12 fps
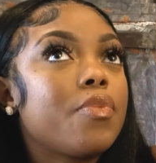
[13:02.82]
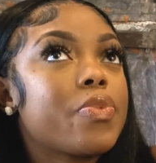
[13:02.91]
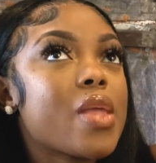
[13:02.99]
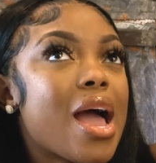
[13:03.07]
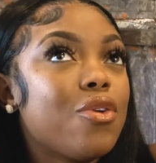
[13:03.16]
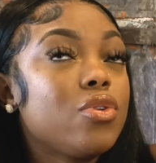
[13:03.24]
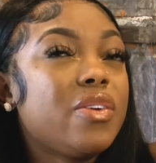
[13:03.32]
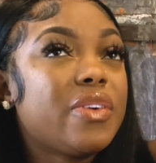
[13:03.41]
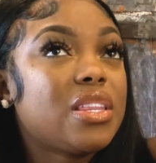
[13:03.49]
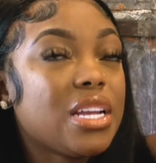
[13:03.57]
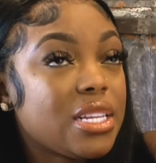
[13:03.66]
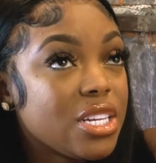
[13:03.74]
I don't even
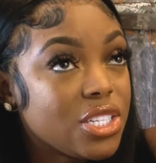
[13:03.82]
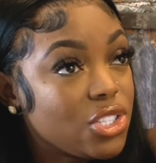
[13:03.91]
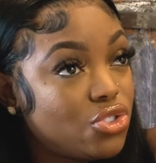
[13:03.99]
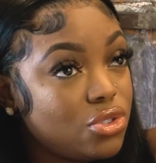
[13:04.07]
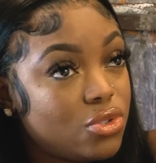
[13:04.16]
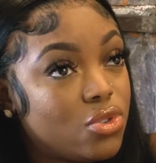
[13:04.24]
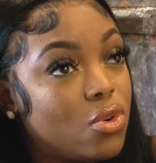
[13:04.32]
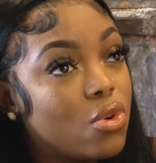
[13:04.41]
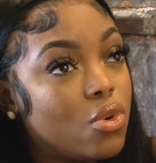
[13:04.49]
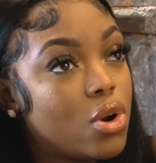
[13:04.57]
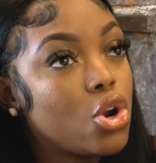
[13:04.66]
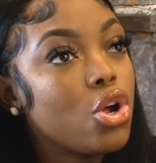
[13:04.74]
think there's a drill
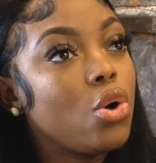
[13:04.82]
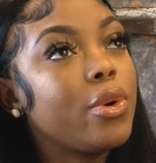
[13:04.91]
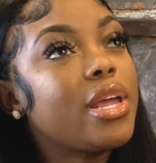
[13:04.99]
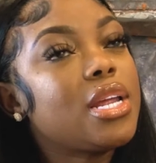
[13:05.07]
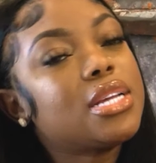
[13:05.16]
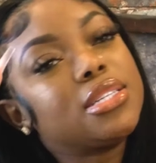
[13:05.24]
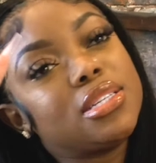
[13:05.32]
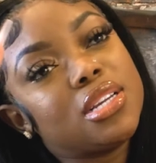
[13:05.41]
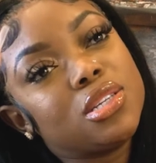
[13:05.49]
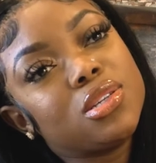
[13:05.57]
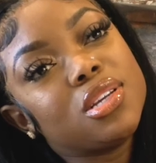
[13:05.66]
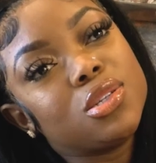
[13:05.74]
song. No, it is.
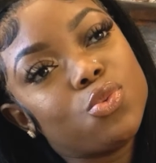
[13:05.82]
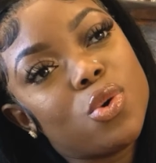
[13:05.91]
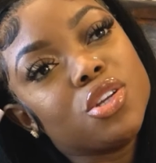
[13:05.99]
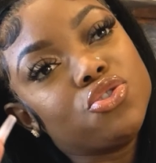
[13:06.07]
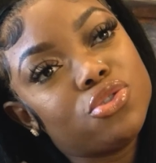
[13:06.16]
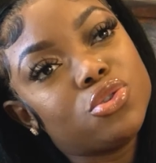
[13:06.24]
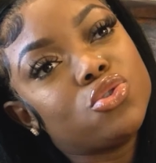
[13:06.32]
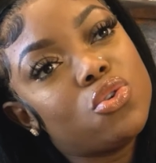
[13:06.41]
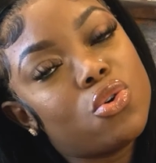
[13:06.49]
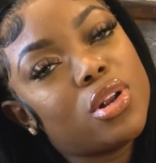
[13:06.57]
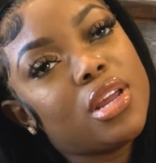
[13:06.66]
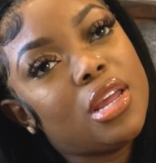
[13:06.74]
It's one drill song
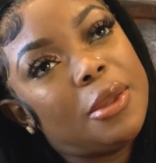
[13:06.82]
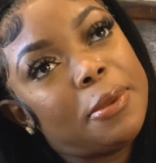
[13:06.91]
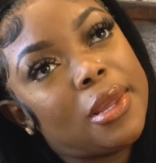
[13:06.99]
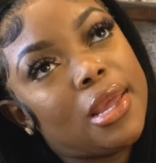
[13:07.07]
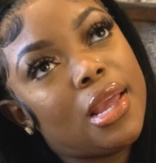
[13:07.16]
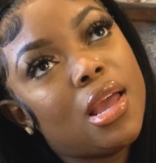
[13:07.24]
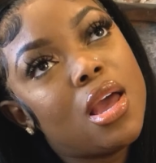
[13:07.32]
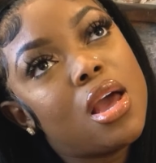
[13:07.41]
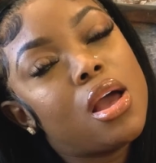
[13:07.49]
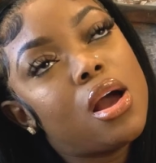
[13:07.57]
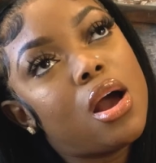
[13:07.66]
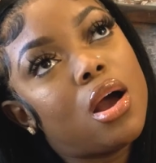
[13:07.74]
on the EP. Okay.
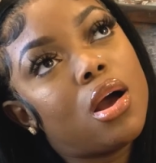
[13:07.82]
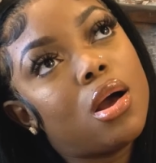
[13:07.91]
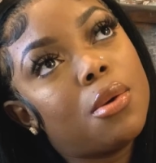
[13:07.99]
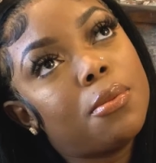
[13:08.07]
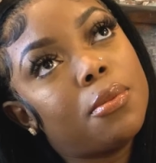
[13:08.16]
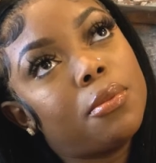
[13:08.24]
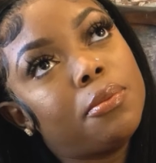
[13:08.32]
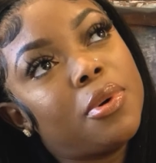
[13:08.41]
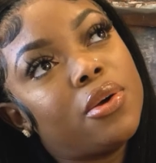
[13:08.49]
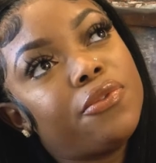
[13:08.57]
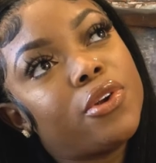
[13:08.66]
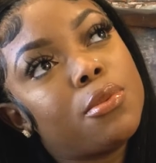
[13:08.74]

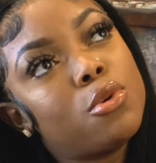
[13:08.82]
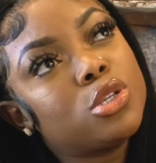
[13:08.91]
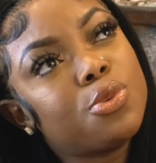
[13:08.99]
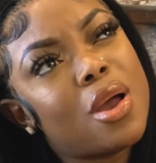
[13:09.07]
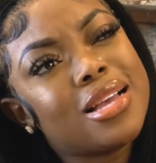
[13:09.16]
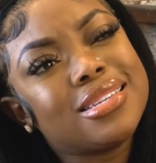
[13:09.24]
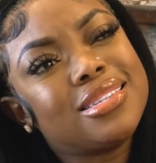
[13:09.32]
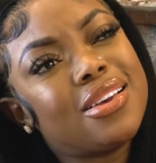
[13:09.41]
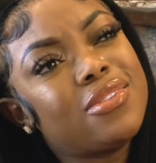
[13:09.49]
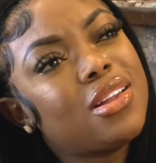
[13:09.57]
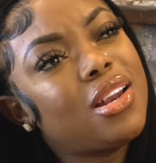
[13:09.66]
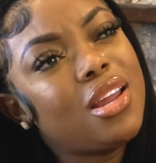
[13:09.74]
But for the most part, it's
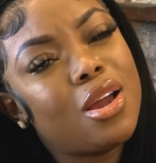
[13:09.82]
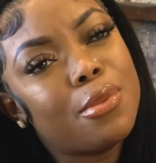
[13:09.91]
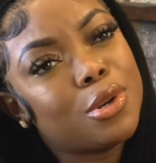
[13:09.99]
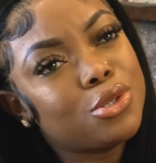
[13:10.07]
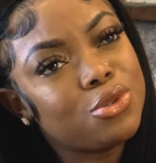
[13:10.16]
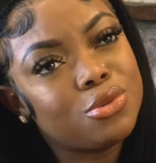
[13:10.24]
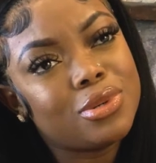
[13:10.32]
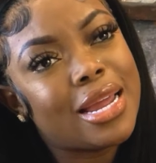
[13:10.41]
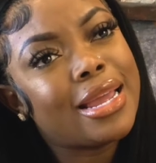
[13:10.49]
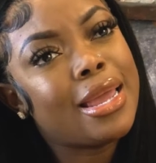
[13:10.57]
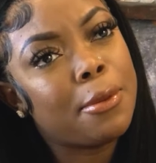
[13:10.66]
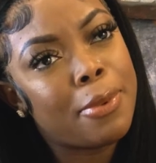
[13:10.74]
definitely commercial, like
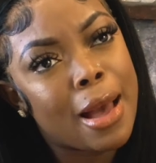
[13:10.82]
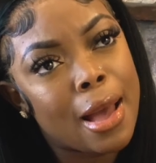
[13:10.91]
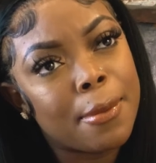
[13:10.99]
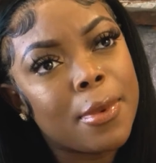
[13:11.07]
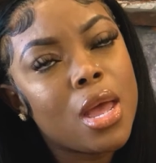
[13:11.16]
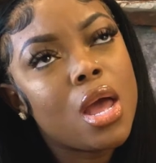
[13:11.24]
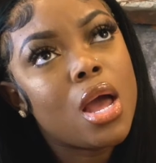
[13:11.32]
hip hop. Mm-hmm.